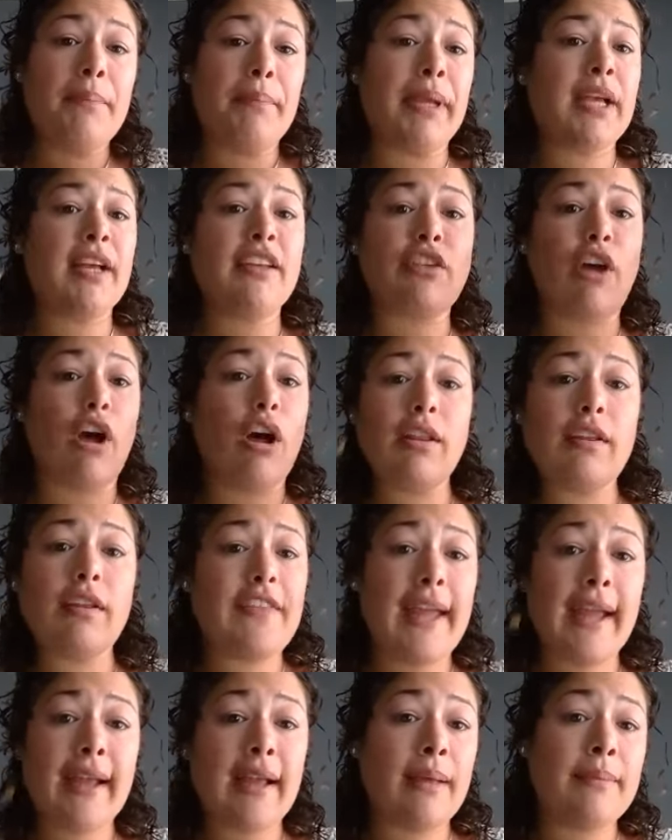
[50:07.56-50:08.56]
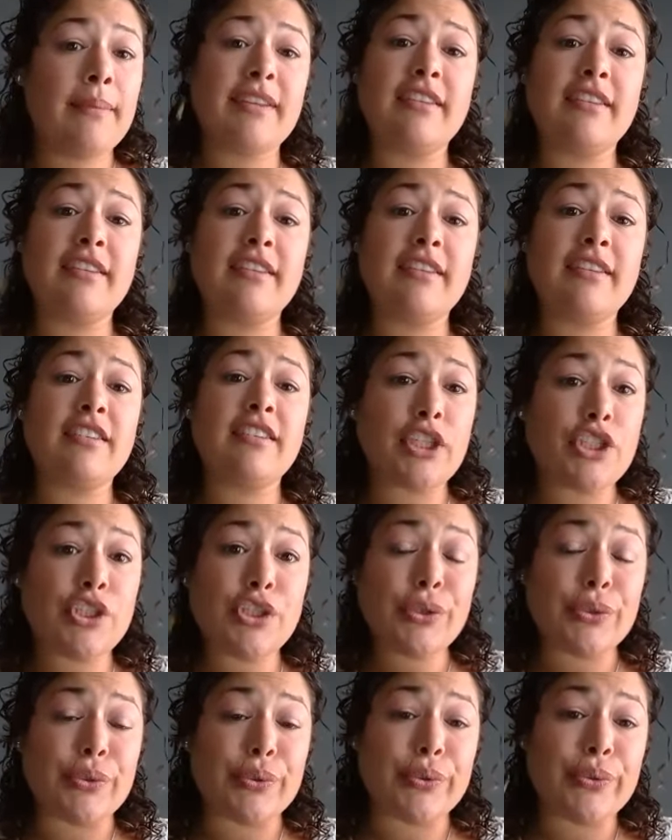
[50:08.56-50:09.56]
Because all of that comes into play
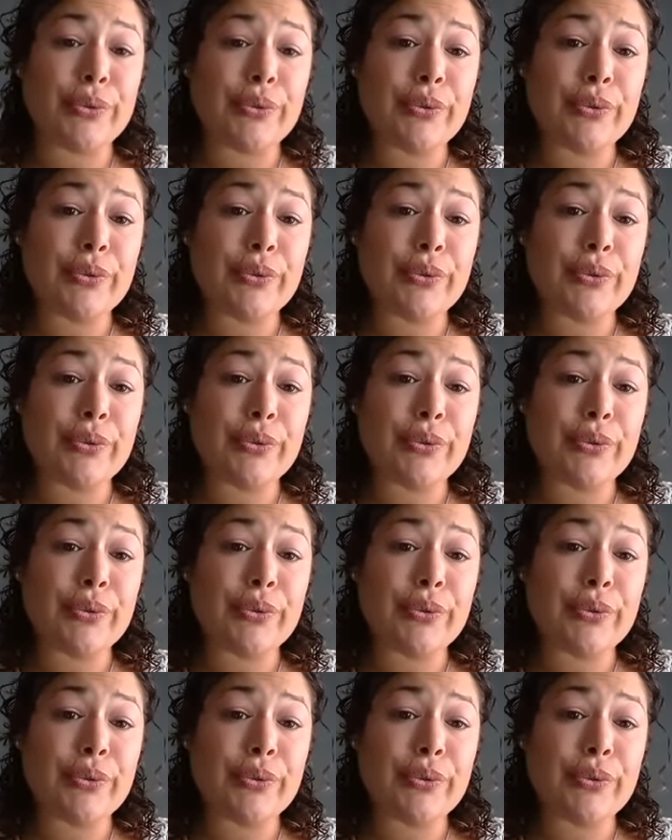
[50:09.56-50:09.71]
too.